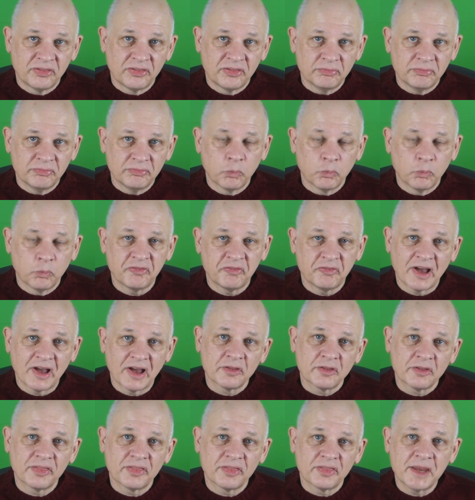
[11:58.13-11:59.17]
we found that
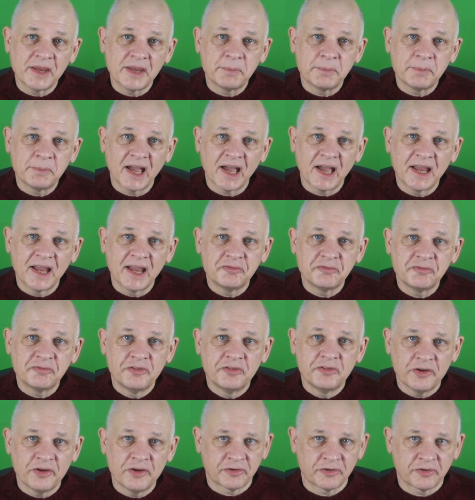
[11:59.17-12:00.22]
they behave
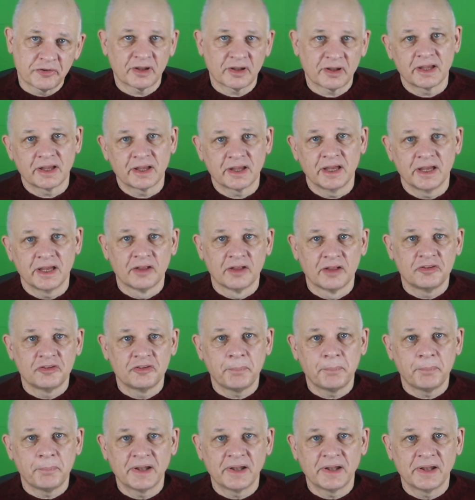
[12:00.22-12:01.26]
differently
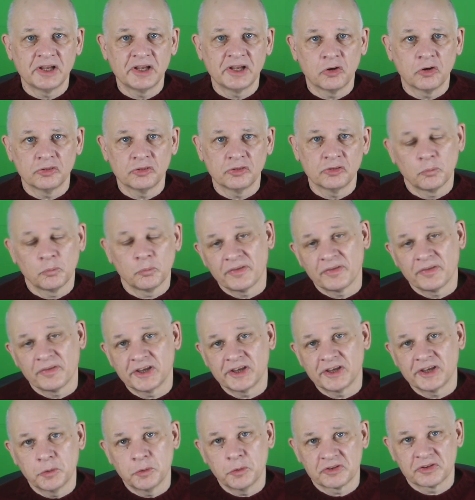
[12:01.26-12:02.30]
depending on whether you
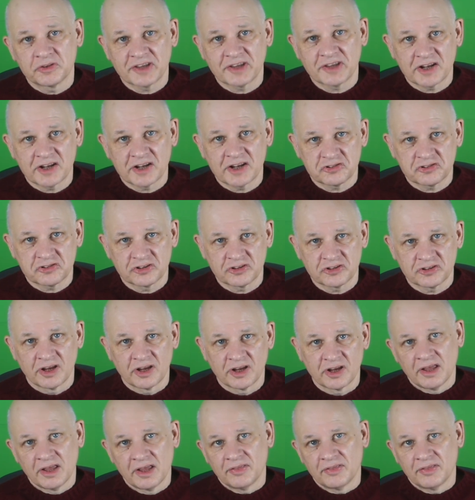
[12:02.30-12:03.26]
attach the